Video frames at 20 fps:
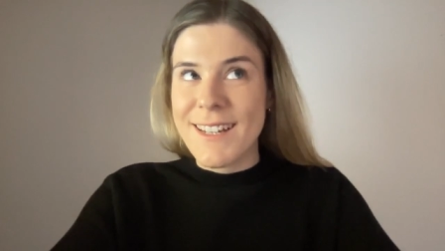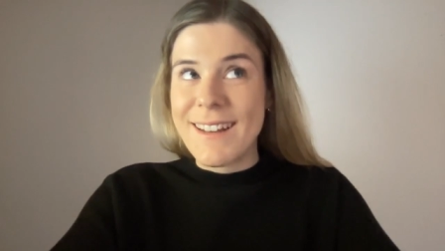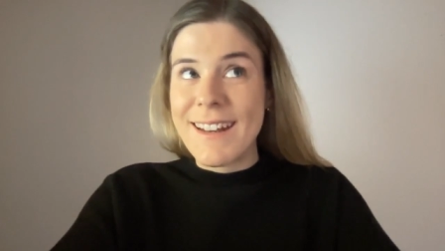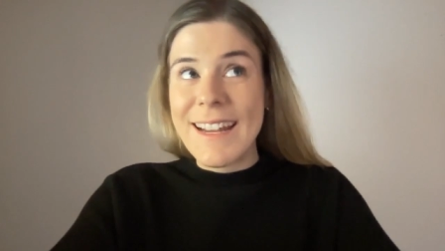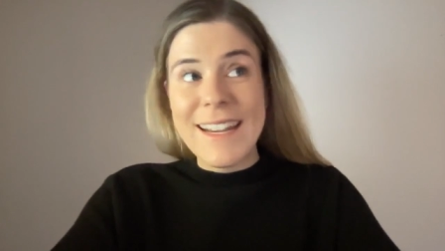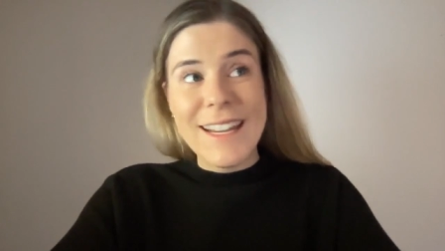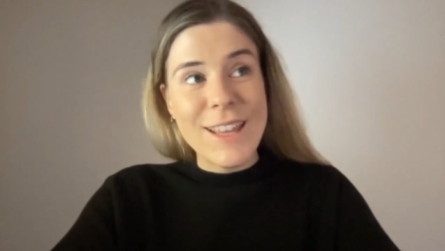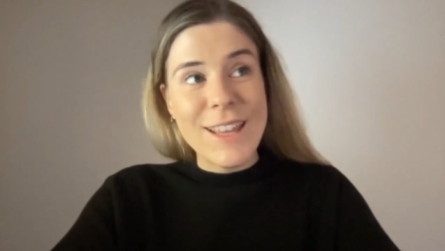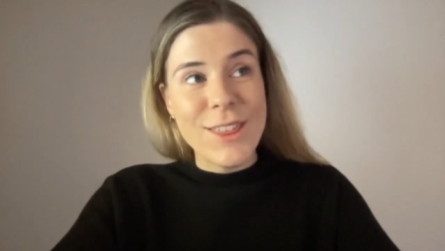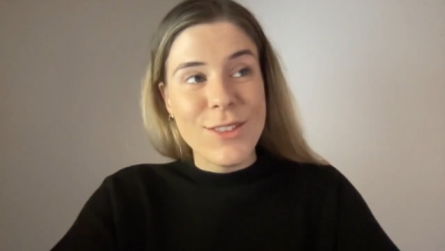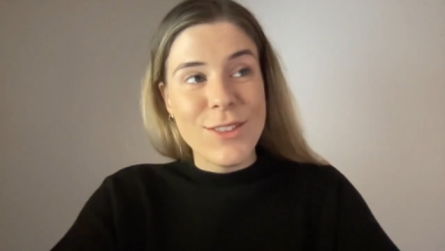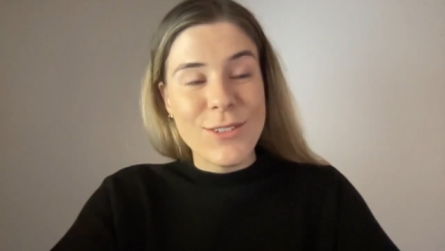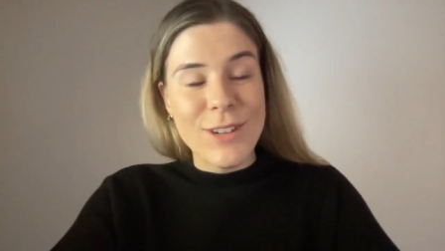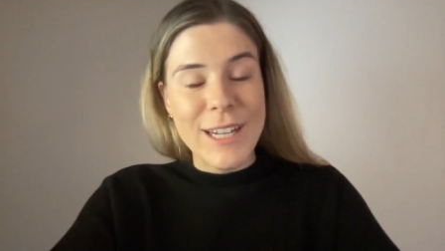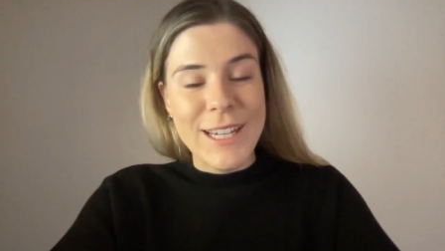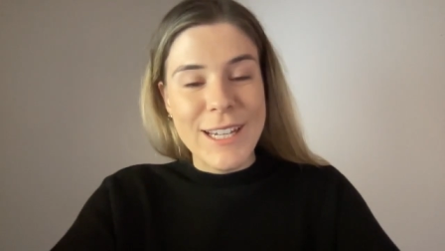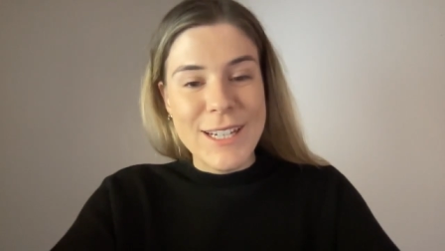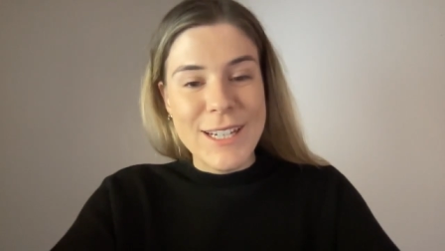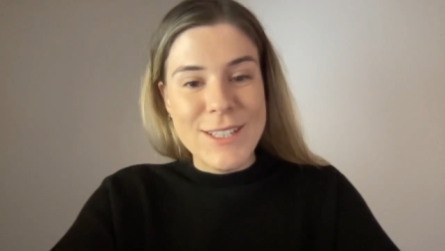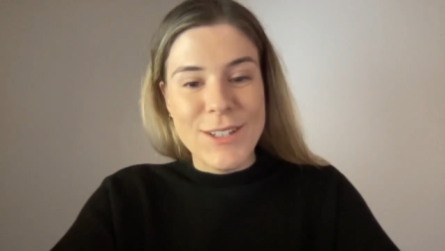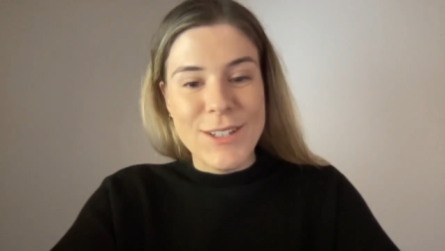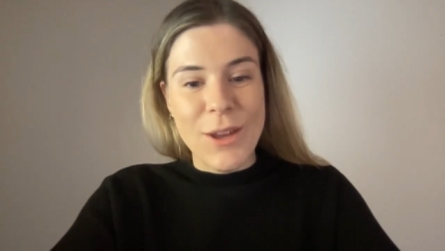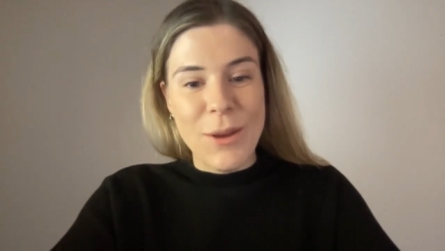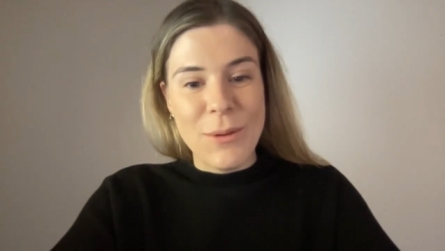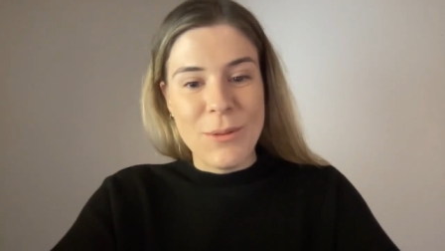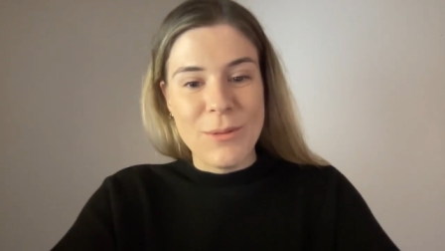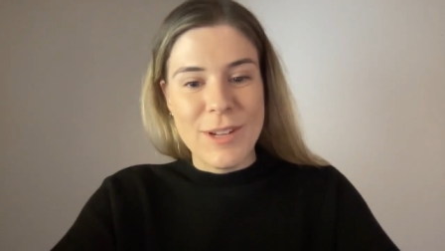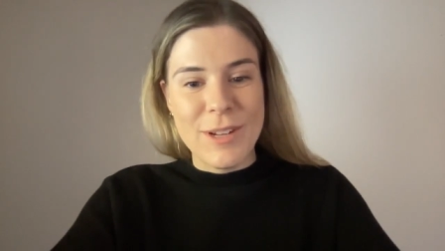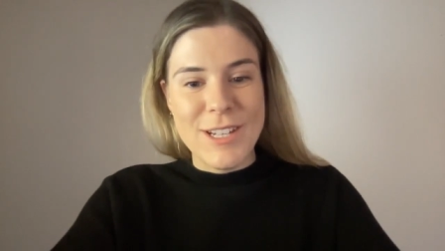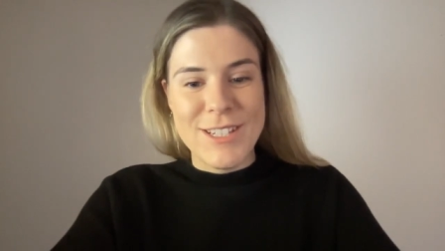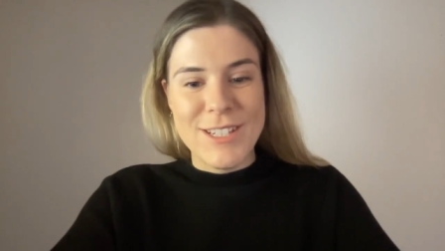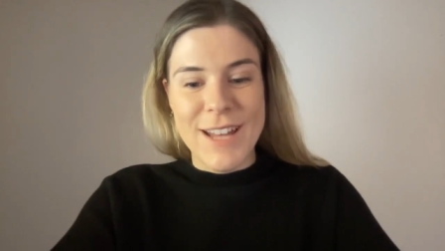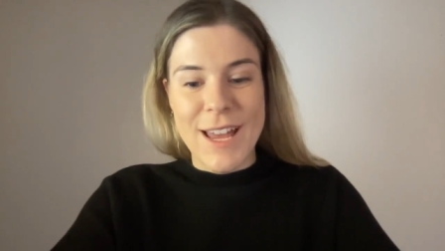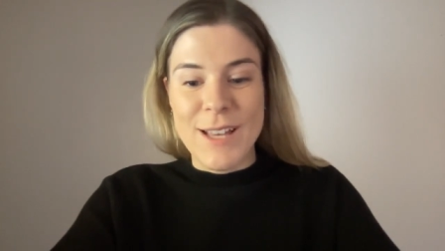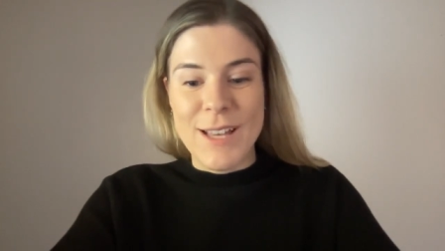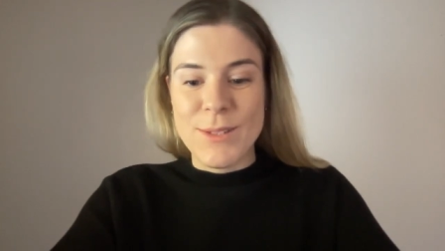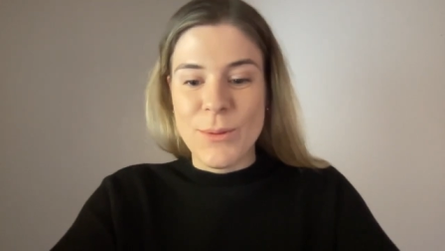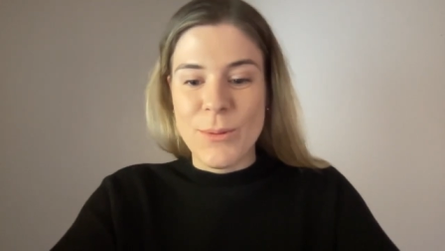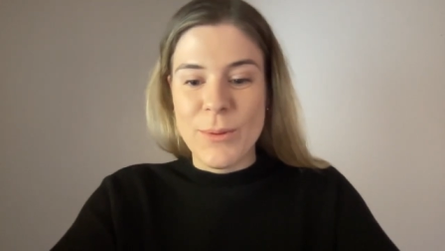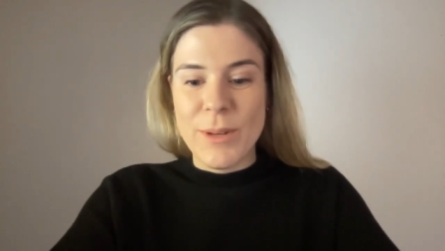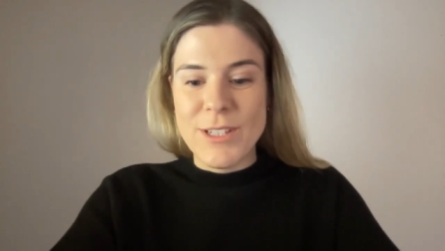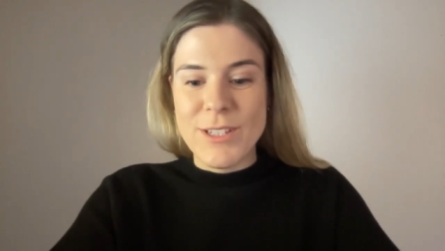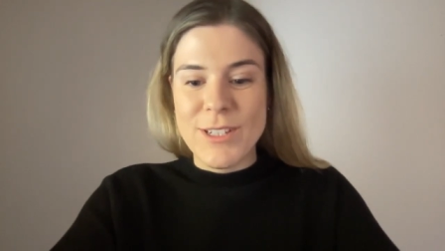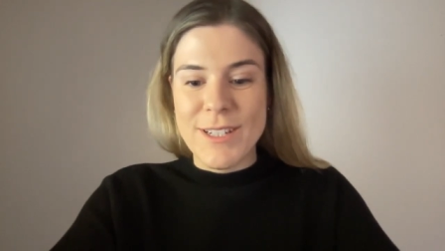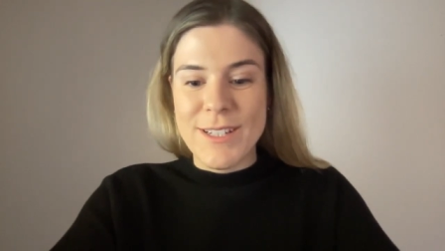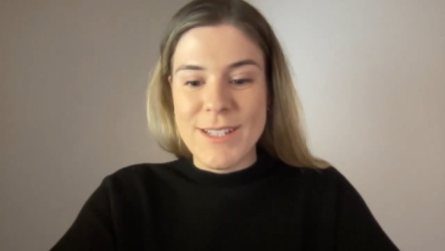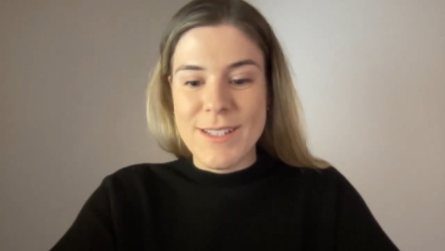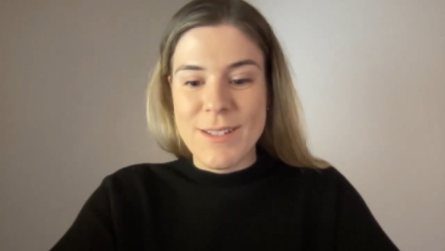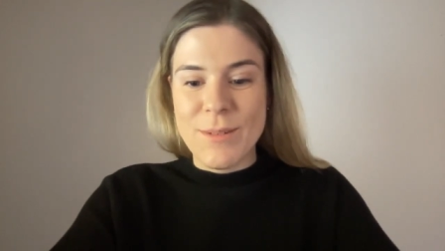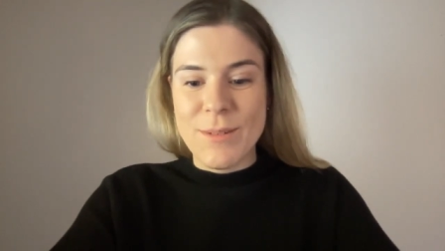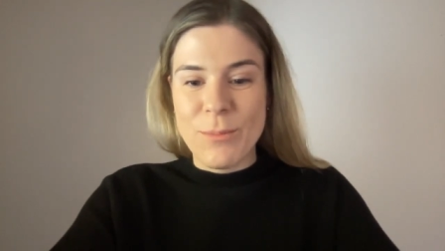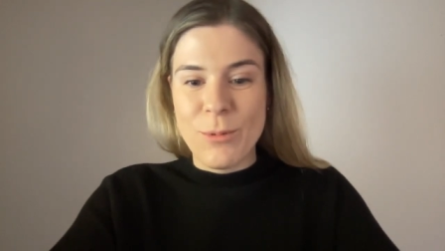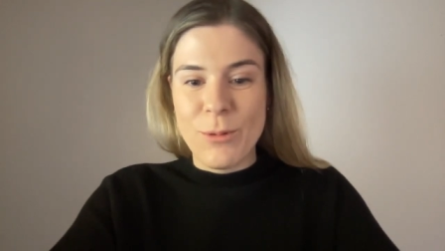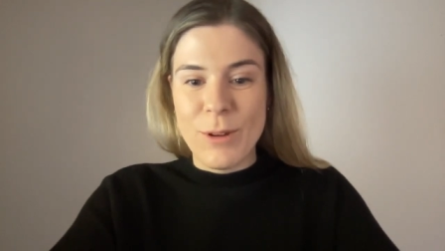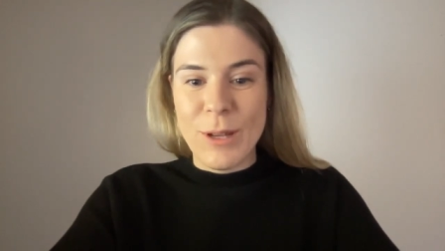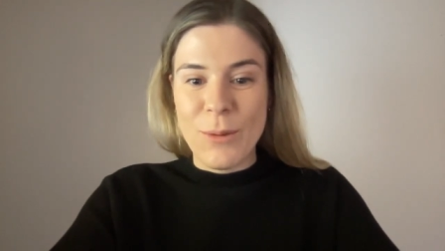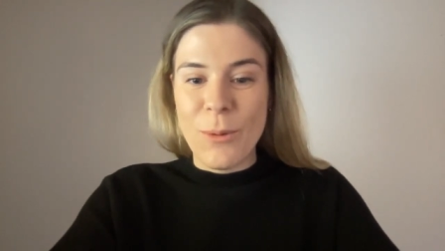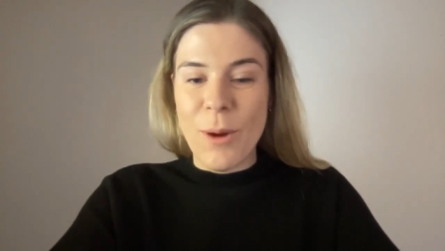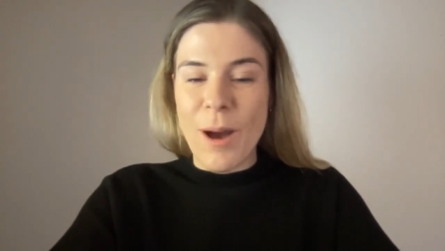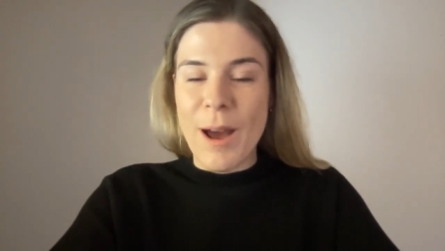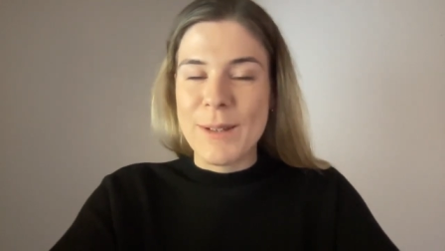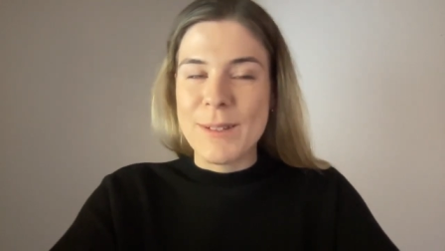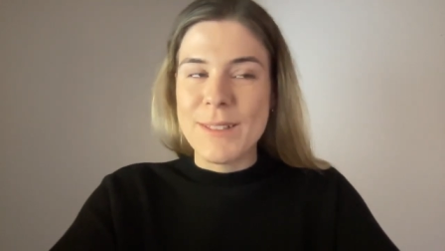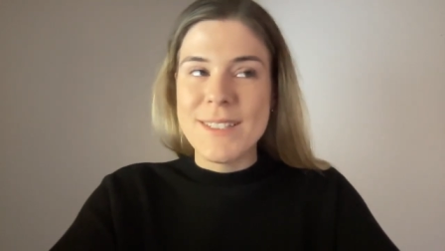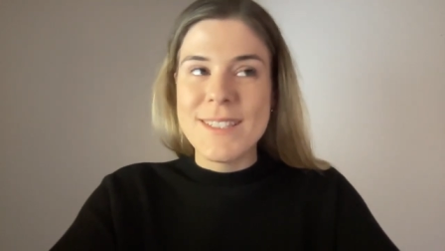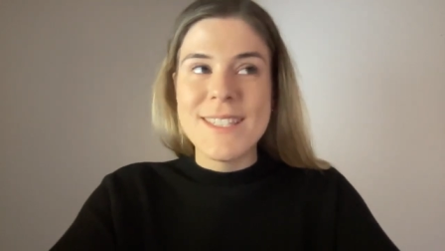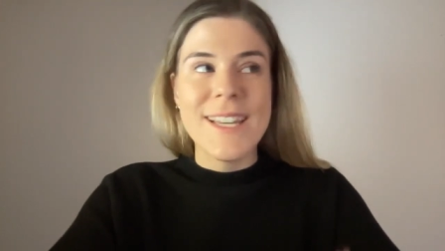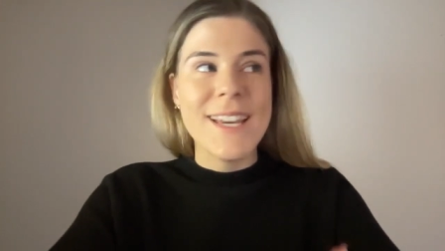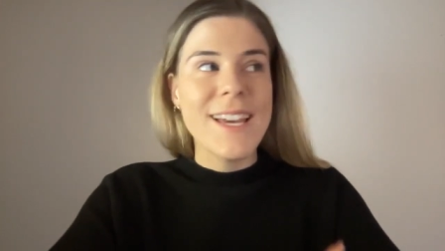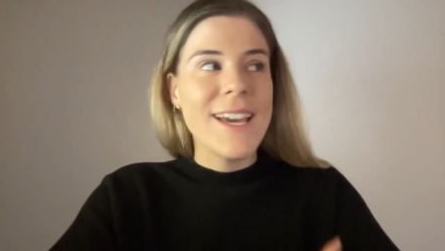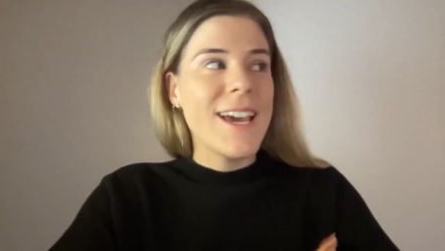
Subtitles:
nearly 3 years ago at Reach Desk, which is pretty wild.